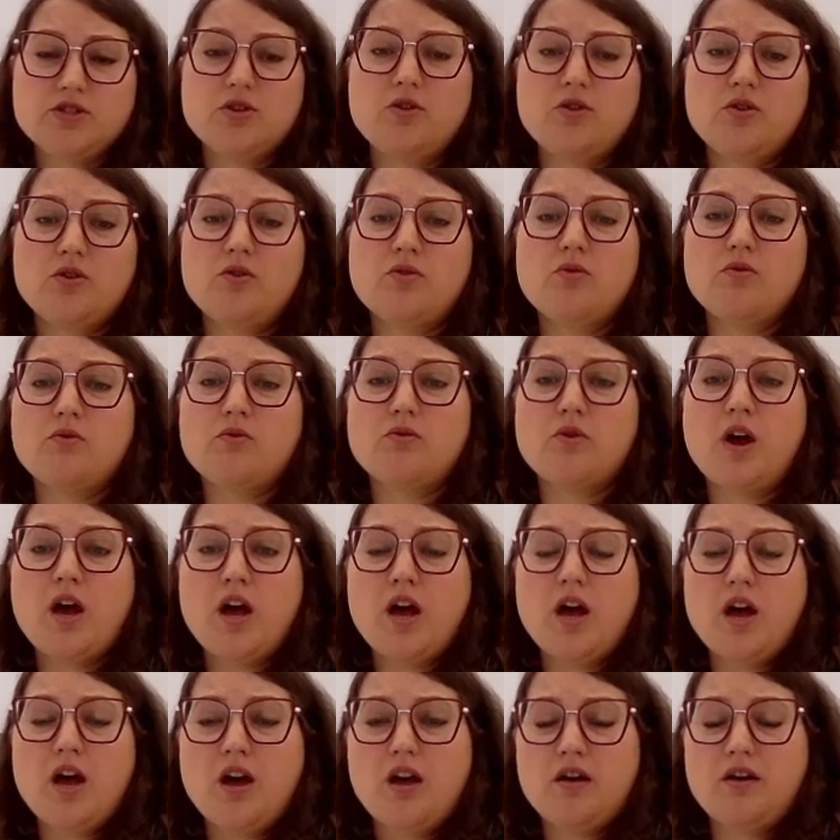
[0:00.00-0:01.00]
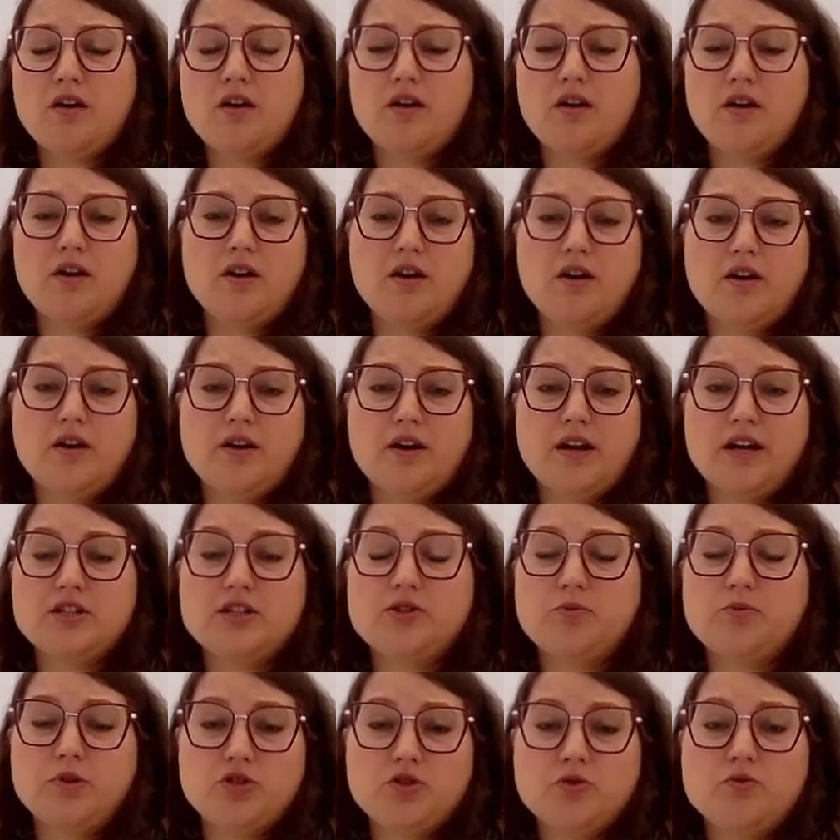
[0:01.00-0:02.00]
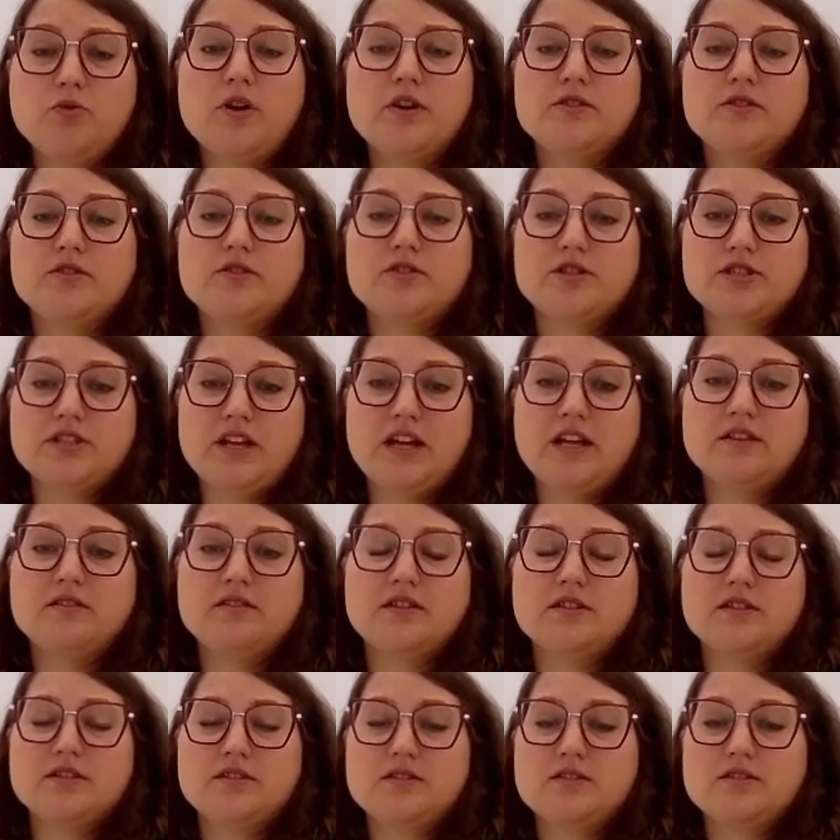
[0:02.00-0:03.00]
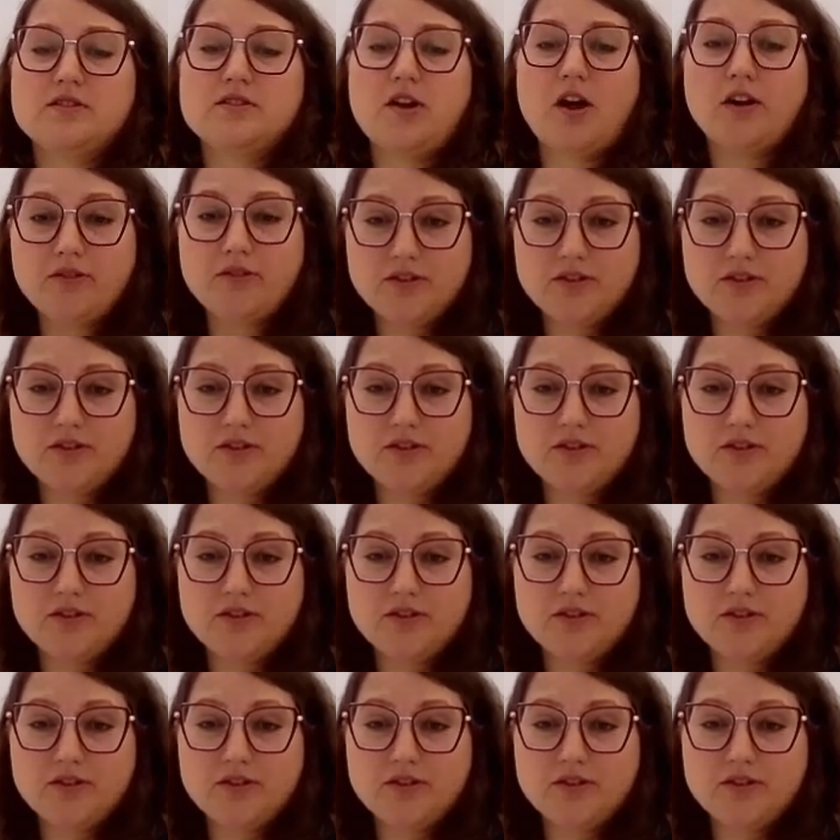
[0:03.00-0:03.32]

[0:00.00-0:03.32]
So as we do understand that